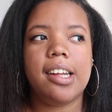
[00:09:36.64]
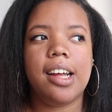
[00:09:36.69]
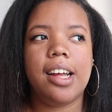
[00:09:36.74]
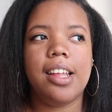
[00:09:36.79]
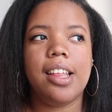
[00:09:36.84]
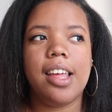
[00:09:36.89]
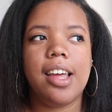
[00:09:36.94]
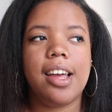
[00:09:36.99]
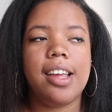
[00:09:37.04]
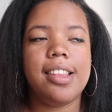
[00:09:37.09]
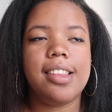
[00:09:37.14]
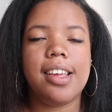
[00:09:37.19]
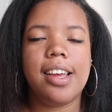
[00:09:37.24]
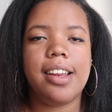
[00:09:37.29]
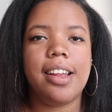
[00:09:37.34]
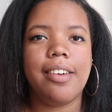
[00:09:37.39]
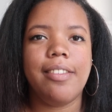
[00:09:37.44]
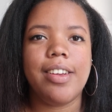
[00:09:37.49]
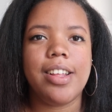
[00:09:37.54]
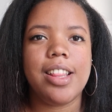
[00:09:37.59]
I think I
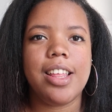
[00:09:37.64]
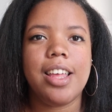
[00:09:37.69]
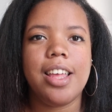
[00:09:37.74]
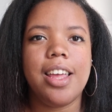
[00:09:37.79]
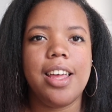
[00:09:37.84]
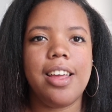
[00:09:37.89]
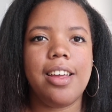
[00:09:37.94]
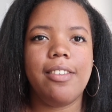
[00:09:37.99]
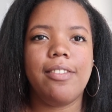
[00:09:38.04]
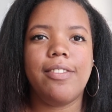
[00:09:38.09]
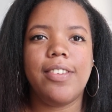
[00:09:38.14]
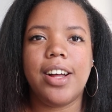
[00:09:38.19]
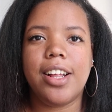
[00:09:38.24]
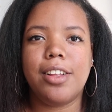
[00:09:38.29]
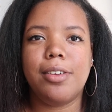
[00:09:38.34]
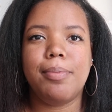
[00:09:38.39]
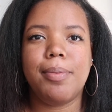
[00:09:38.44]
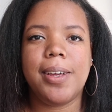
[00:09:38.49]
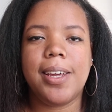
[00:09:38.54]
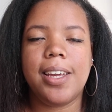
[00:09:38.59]
said everything.
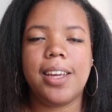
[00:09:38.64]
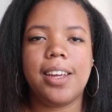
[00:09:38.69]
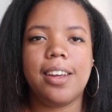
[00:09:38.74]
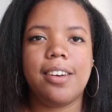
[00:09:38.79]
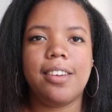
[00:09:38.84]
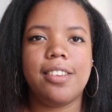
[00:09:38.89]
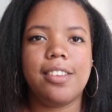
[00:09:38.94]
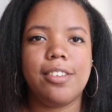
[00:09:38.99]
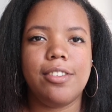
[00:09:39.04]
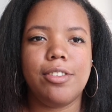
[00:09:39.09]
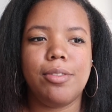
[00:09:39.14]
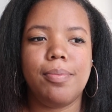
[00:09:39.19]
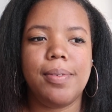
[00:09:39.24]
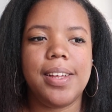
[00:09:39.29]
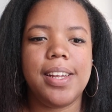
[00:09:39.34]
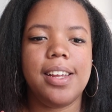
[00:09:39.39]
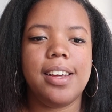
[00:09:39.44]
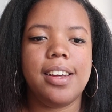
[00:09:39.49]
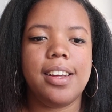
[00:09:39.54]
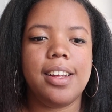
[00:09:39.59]
Follow me on social
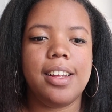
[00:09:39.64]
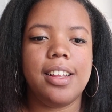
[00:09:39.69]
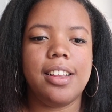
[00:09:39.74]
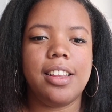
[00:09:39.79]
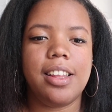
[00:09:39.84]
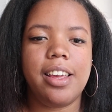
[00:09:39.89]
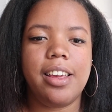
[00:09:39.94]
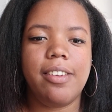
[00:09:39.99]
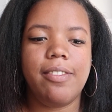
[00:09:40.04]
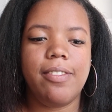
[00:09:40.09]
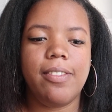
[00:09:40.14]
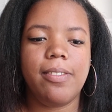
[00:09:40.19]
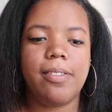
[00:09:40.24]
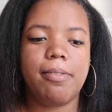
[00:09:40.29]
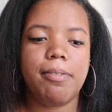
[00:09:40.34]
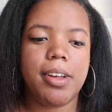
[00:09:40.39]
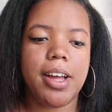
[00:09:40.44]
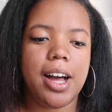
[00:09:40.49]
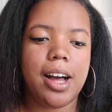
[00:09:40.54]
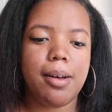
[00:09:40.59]
media, leave
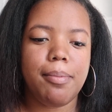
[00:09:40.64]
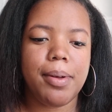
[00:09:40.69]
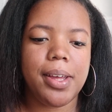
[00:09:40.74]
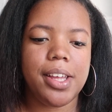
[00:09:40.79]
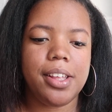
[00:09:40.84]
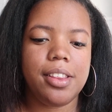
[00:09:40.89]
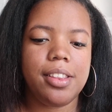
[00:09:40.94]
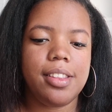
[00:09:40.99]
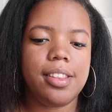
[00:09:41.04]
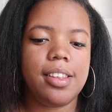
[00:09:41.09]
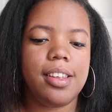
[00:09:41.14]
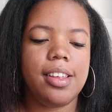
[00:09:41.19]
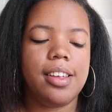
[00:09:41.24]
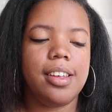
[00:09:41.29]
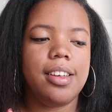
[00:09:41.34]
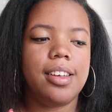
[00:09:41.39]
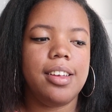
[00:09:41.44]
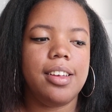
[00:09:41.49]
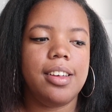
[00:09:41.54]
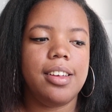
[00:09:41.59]
comments.
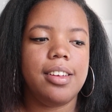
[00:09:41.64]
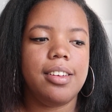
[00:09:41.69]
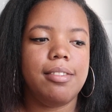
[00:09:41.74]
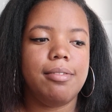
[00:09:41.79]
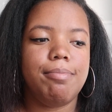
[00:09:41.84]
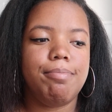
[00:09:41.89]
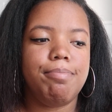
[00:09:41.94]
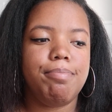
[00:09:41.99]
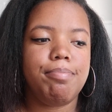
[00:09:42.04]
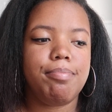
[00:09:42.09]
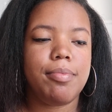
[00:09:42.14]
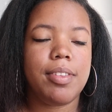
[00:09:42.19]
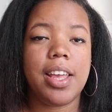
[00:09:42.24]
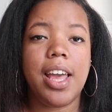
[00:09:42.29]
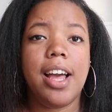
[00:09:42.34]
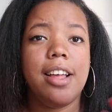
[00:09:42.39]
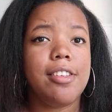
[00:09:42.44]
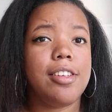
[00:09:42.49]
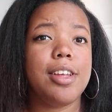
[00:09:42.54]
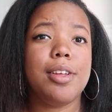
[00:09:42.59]

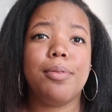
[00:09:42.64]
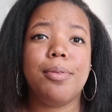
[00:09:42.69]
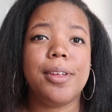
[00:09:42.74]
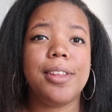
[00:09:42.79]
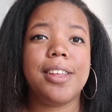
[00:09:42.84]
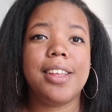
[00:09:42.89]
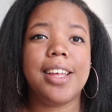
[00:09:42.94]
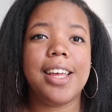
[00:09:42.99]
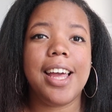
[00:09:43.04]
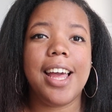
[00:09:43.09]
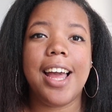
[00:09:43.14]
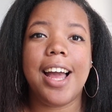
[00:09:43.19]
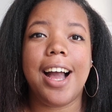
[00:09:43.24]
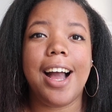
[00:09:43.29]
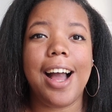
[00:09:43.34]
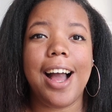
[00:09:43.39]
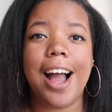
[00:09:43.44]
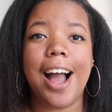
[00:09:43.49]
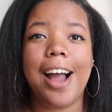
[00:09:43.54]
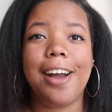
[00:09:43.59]
Yeah, so that's basically it.
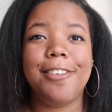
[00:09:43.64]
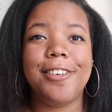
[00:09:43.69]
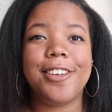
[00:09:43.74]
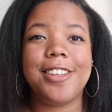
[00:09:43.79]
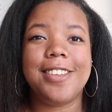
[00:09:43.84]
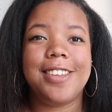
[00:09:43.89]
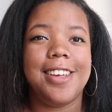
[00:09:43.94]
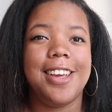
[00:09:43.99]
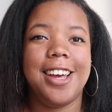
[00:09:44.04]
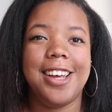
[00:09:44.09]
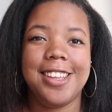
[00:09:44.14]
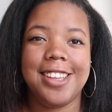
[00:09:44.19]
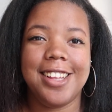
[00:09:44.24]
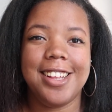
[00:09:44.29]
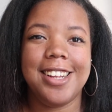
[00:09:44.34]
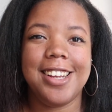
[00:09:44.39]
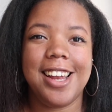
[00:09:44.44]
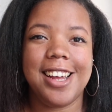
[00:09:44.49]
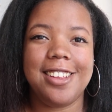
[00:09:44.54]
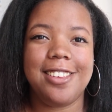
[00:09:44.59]
I will see you guys in
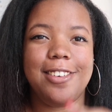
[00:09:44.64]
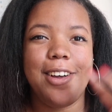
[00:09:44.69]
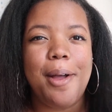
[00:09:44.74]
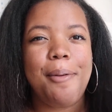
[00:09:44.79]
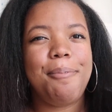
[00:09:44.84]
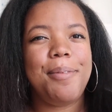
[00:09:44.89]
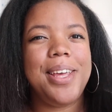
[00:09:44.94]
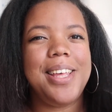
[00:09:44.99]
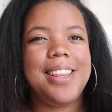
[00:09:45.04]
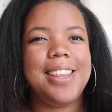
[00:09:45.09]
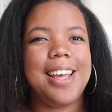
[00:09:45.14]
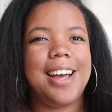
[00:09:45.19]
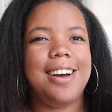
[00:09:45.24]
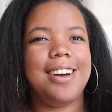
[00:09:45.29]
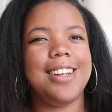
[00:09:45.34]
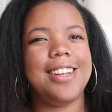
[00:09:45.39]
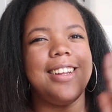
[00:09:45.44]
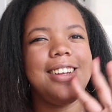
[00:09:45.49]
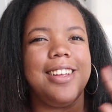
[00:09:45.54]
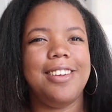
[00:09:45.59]
the next one. Peace
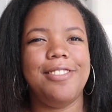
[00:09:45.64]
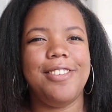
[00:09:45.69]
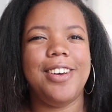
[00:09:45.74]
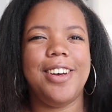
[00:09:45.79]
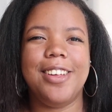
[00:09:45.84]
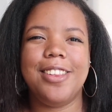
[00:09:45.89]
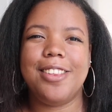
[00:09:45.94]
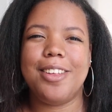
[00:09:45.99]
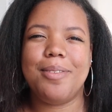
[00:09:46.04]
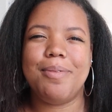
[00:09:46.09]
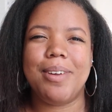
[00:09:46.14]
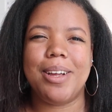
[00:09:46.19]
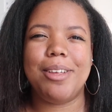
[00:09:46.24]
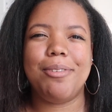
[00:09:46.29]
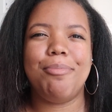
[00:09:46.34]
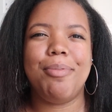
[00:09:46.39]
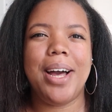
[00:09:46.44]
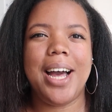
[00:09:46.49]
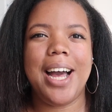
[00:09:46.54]
out, and I love you all so much.